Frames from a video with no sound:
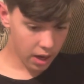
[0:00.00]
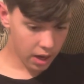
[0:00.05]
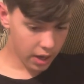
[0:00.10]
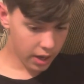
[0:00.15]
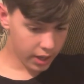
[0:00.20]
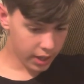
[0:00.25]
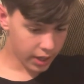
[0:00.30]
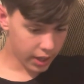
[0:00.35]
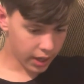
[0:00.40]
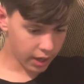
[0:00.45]
He
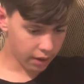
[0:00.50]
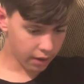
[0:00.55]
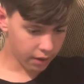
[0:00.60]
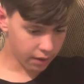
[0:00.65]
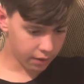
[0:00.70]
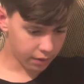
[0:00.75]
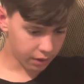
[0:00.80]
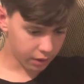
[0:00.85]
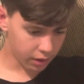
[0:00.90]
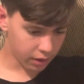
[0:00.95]

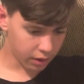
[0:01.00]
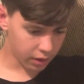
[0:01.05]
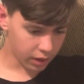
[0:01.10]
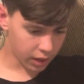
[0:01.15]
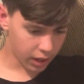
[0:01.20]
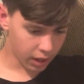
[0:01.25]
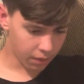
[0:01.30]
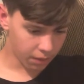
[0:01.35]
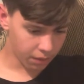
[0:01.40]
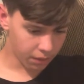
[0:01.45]
gave her the
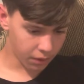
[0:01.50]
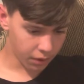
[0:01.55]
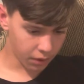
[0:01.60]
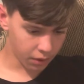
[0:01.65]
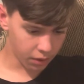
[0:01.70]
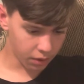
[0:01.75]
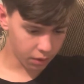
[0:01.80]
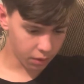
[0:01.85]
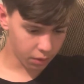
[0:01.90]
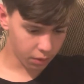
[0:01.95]
cup filled
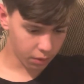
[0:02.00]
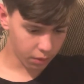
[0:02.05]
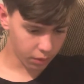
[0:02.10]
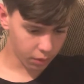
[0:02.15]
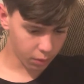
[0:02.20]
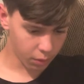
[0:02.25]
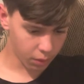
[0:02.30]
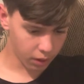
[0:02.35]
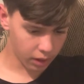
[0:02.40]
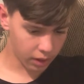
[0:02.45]
with the
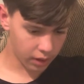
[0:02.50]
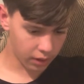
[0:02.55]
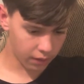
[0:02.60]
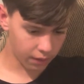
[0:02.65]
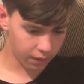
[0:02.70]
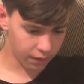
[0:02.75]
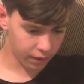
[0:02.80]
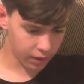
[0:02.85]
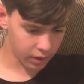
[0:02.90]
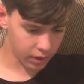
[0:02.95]
wine of
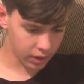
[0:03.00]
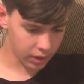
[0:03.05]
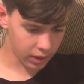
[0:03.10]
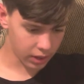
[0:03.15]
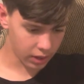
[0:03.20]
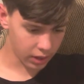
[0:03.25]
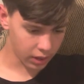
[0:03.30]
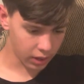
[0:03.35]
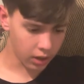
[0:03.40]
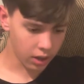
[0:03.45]
fierce
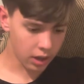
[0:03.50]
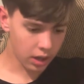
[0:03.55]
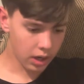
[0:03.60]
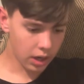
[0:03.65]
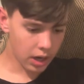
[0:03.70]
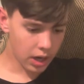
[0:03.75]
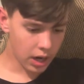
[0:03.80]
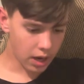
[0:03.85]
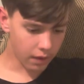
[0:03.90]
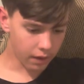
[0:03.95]
anger.
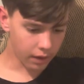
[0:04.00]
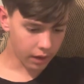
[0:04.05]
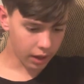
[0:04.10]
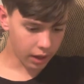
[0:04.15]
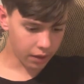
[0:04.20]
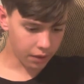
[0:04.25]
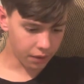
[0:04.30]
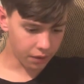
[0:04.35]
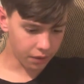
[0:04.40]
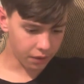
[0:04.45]
Every
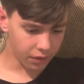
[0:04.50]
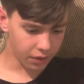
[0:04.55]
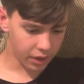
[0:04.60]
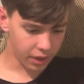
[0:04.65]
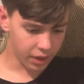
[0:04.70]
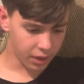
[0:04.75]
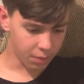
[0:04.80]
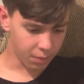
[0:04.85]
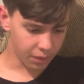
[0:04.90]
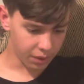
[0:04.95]
island fled,
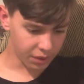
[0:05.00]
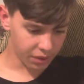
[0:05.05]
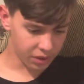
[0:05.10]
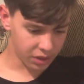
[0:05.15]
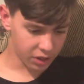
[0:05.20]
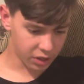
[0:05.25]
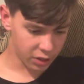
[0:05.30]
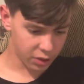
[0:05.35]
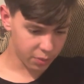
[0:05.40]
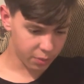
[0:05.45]
the mountains
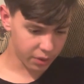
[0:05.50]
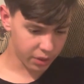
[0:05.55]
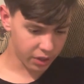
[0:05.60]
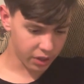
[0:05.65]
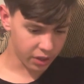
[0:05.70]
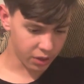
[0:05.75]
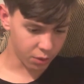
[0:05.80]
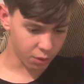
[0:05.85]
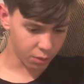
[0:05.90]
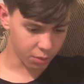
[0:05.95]

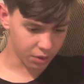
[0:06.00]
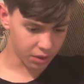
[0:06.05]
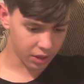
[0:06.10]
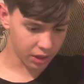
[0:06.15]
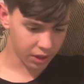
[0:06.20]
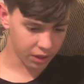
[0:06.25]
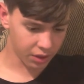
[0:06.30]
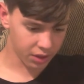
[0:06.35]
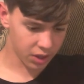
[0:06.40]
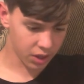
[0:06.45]
disappeared, enormous
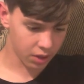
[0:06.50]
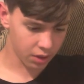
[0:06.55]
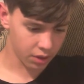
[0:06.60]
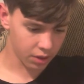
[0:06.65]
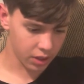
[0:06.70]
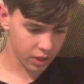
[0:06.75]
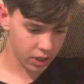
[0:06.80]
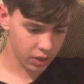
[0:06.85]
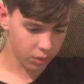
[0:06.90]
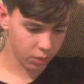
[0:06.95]
hailstones,
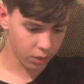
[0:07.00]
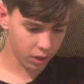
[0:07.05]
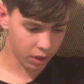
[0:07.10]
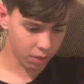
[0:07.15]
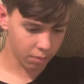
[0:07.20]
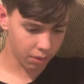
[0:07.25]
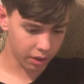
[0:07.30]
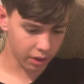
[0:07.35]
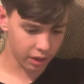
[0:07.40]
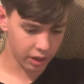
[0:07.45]
each weighing
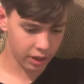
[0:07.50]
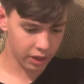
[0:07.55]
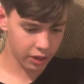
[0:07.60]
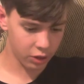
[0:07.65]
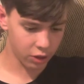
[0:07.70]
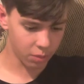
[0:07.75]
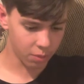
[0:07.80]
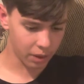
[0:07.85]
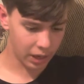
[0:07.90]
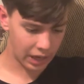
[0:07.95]
about a
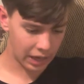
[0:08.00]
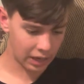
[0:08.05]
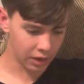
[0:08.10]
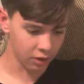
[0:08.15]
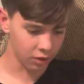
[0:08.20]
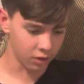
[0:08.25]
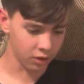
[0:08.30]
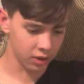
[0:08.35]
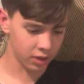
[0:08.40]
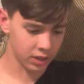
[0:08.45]
hundred
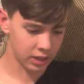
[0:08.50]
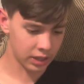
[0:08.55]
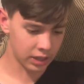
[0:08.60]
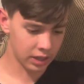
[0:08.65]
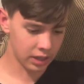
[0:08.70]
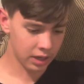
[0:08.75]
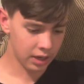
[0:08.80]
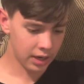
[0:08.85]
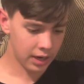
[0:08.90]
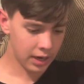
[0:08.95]
pounds,
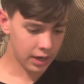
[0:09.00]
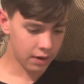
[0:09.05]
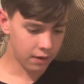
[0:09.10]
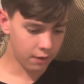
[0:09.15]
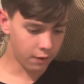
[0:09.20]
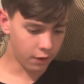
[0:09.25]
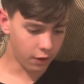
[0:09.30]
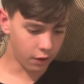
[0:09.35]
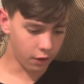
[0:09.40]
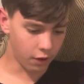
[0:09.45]

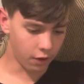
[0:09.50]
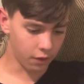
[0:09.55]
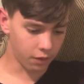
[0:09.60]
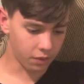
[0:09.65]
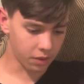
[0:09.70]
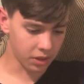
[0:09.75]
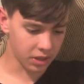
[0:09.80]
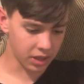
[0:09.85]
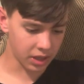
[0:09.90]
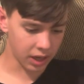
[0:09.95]
fell from
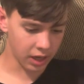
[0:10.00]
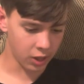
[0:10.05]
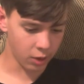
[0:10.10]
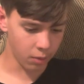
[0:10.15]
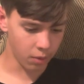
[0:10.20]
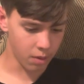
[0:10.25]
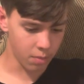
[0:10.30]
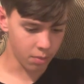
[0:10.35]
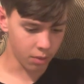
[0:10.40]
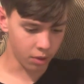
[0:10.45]
the sky on the
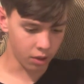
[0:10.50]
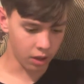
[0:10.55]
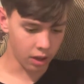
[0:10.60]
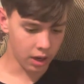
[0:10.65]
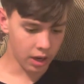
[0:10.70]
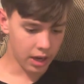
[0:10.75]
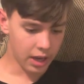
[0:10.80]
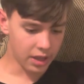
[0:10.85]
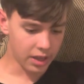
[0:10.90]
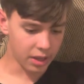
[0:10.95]
people.
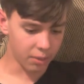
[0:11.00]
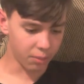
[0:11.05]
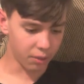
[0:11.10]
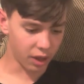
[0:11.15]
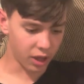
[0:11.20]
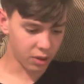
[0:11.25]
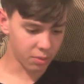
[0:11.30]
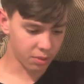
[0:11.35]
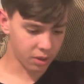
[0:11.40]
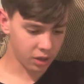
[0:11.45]
They
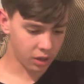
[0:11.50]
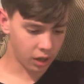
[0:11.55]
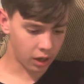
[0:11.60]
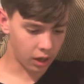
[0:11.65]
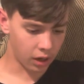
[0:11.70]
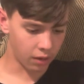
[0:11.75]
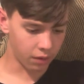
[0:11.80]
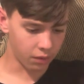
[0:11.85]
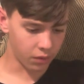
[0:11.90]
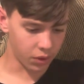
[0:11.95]
blasphemed
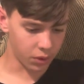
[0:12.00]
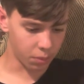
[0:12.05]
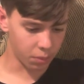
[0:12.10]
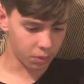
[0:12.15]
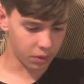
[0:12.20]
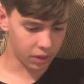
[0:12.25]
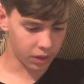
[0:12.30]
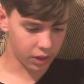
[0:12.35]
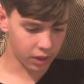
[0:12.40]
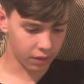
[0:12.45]
God for the
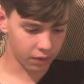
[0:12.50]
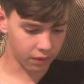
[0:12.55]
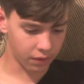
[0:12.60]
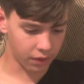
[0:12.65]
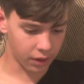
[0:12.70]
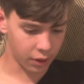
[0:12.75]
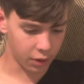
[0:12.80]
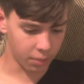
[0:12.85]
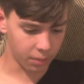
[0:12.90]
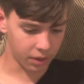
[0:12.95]
plague of
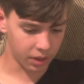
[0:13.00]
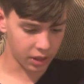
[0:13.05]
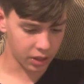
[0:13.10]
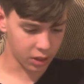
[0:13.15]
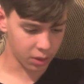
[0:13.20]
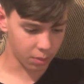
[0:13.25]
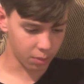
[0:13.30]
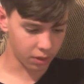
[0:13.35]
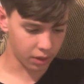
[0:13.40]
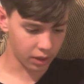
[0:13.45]
hail because the
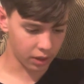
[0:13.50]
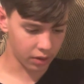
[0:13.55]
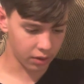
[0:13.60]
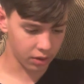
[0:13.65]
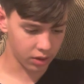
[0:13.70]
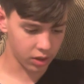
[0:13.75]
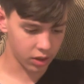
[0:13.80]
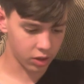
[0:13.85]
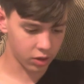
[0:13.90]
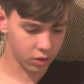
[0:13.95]
plague was
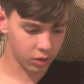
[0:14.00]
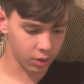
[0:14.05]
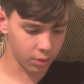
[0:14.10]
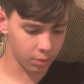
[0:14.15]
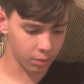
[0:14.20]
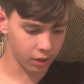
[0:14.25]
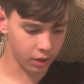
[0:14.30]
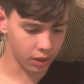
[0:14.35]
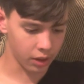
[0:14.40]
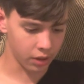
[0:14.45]

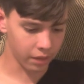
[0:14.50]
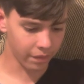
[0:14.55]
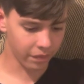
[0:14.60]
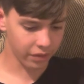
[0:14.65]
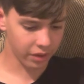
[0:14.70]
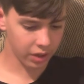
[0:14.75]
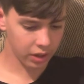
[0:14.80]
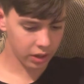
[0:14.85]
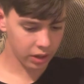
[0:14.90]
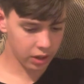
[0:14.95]
extremely
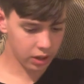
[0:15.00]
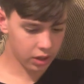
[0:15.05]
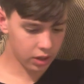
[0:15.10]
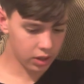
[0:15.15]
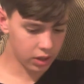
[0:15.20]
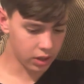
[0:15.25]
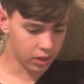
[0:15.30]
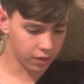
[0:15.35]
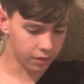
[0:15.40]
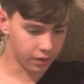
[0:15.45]

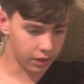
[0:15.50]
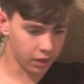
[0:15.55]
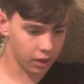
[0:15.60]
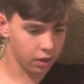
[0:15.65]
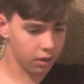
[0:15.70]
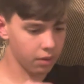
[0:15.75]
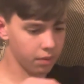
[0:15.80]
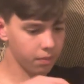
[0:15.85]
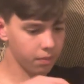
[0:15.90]
severe.